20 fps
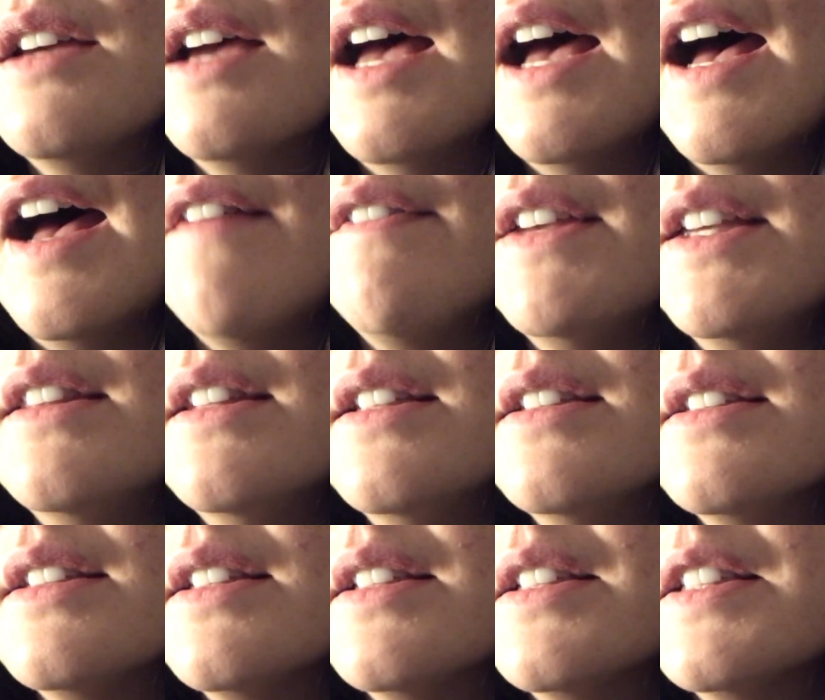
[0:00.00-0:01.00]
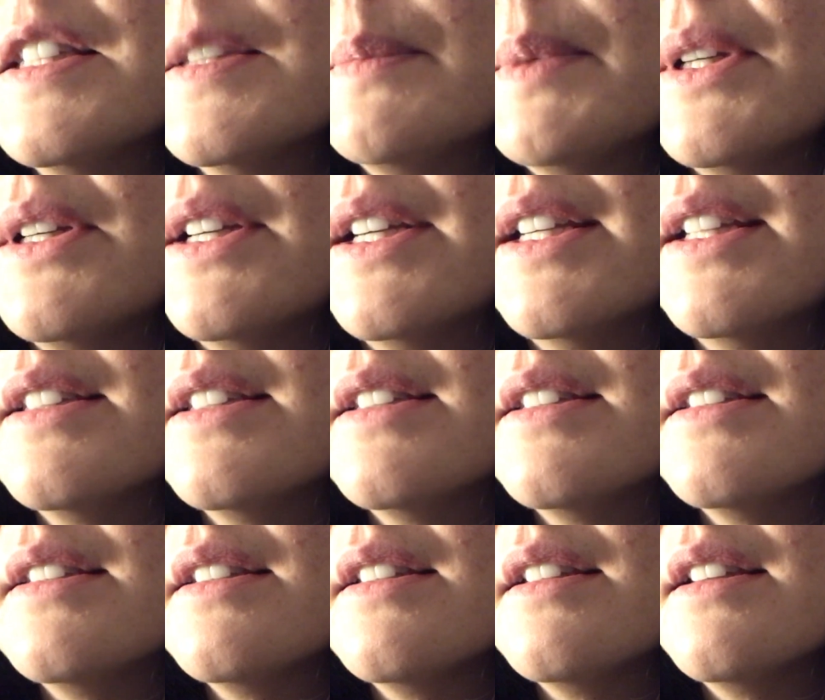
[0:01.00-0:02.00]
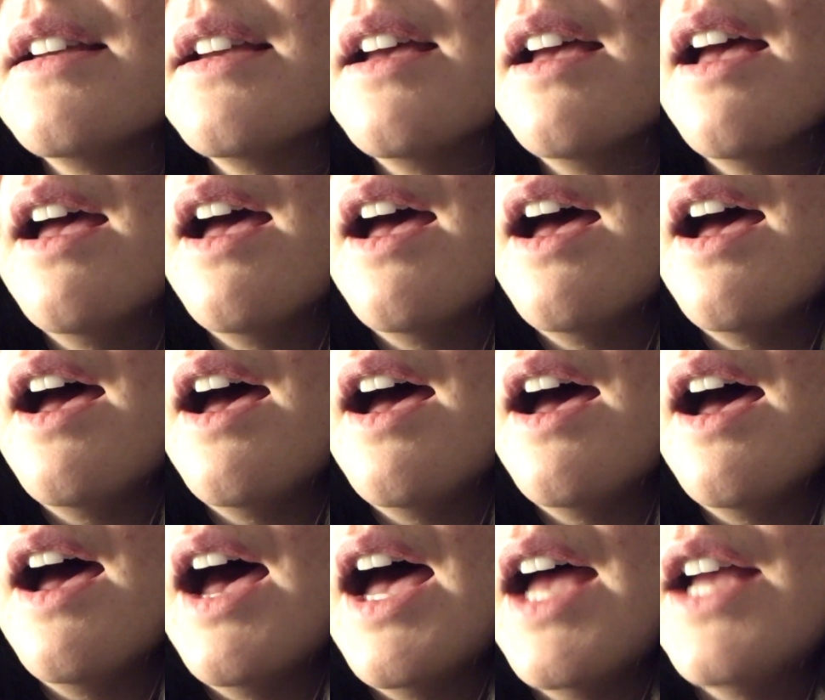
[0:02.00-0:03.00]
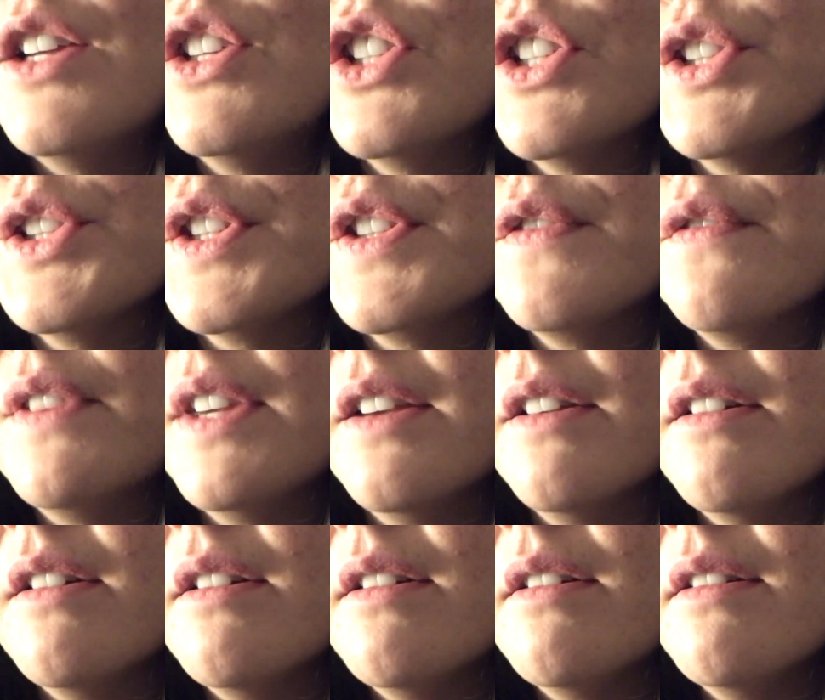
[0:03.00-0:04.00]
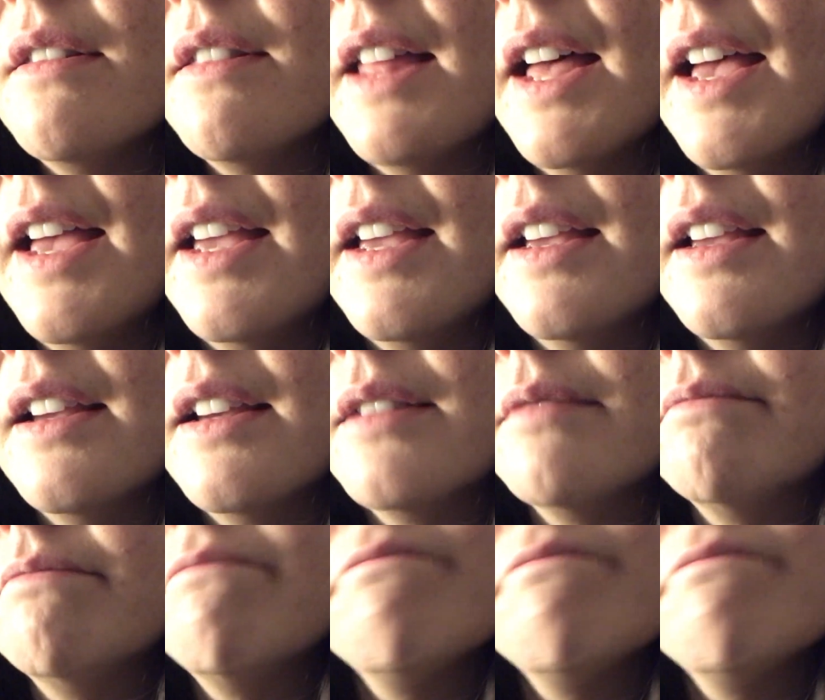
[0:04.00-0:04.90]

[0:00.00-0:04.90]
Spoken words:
having this experience, I just feel like